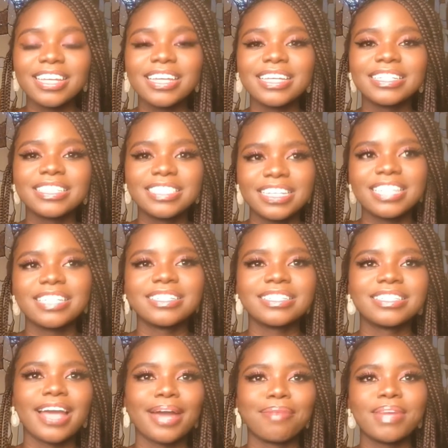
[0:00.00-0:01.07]
since
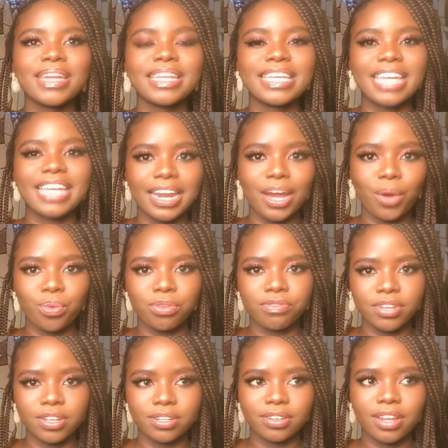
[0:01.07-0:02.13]
I made Ghana
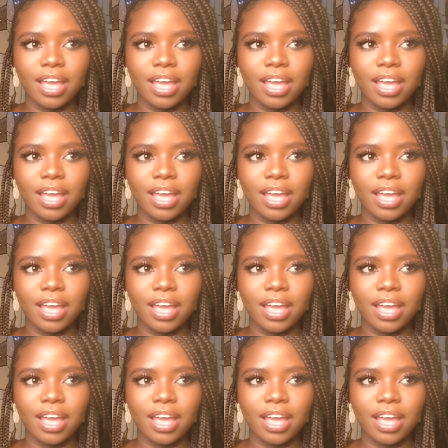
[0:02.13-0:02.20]
weaving